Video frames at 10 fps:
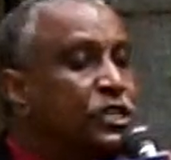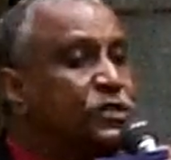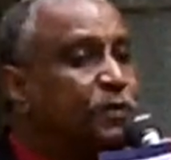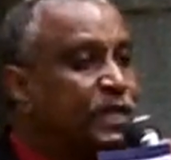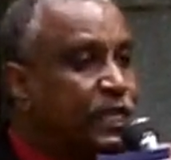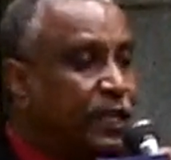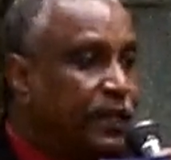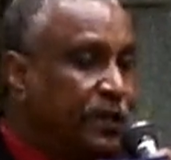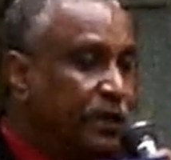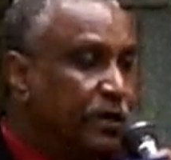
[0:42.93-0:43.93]

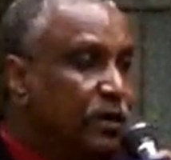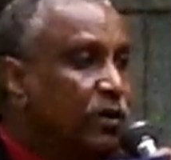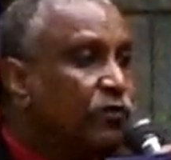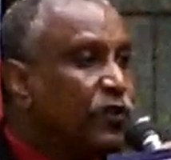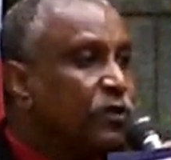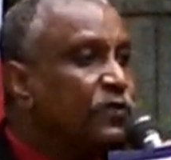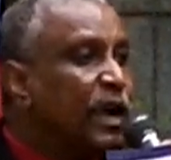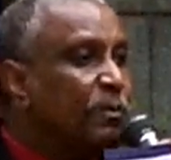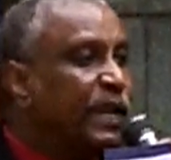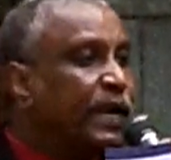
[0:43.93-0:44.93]
especially from
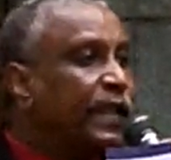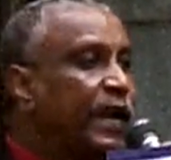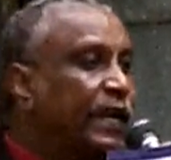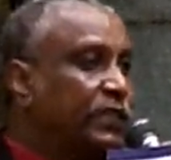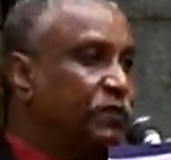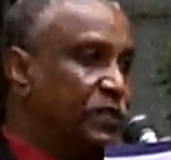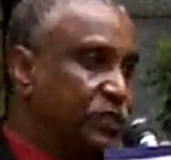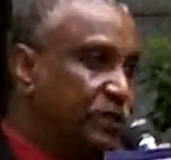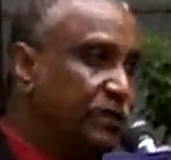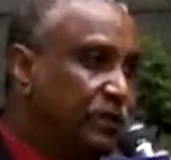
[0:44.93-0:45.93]
the American activists.